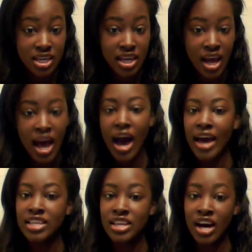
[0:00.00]
it,
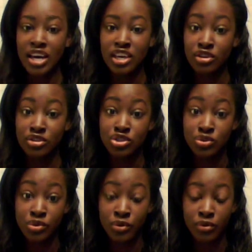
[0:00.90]
I did not hear the
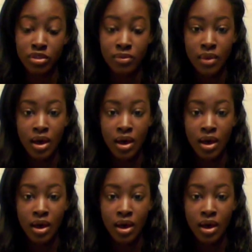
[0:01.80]
truth.